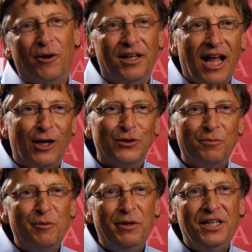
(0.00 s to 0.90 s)
allows them
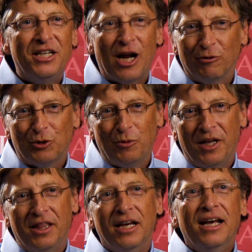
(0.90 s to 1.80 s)
to be generous
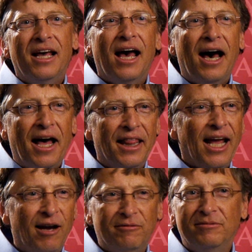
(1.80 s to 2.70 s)
with. They
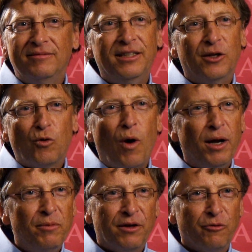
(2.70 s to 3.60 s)
have quite a
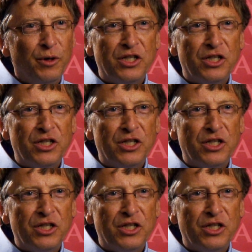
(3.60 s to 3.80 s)
bit of free